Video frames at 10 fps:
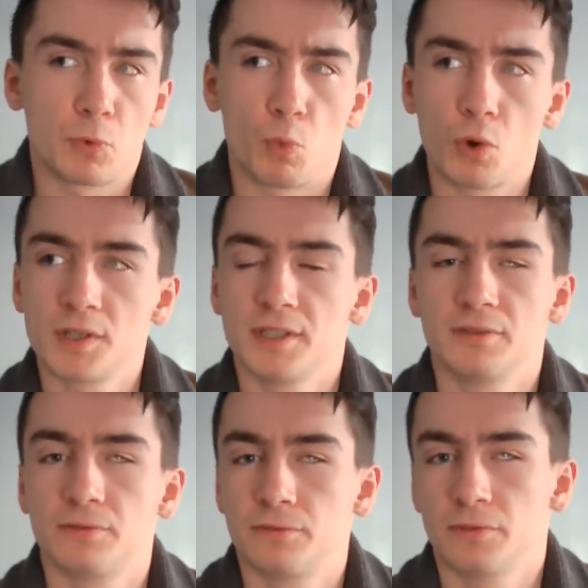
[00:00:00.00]
What
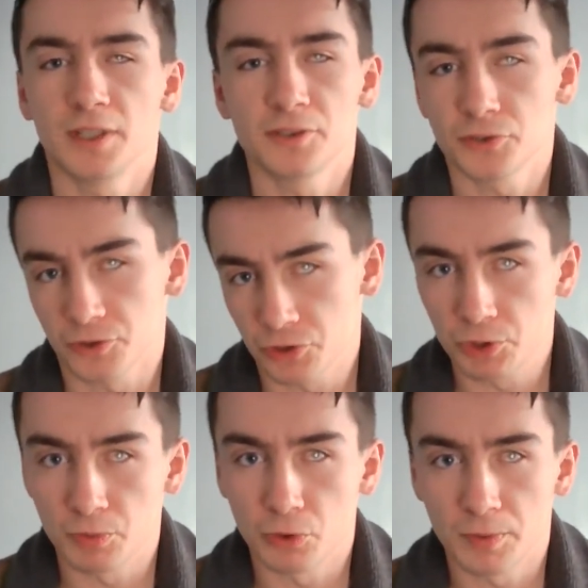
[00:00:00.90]
if it doesn't
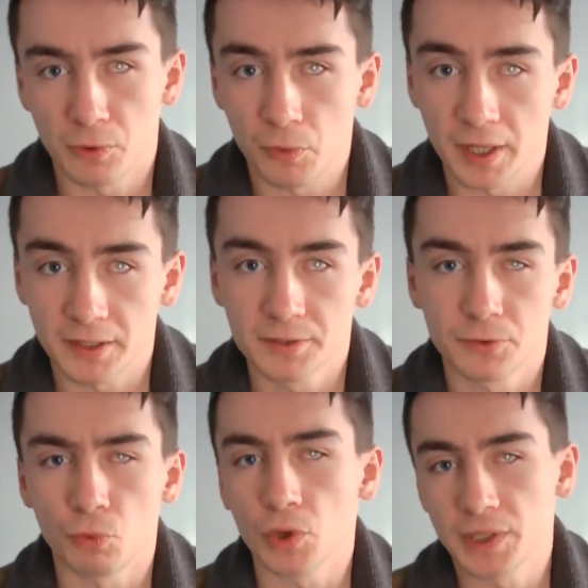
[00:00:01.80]
support my weight?
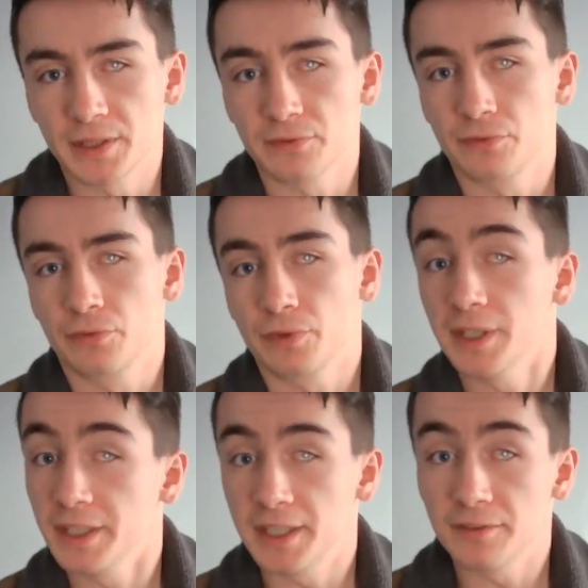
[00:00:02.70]
What if
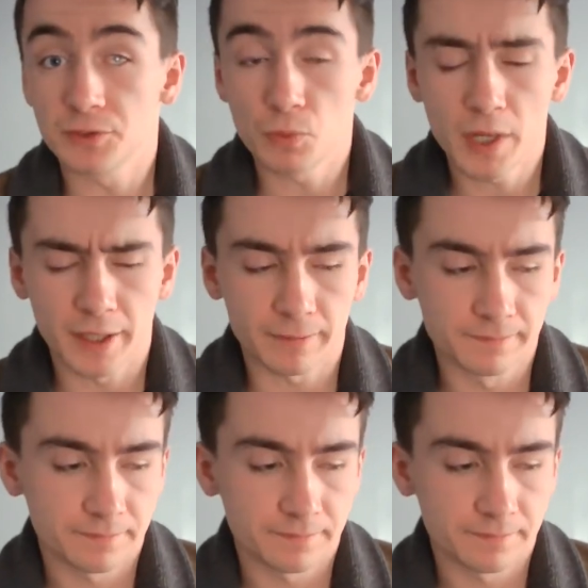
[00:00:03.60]
it gives way?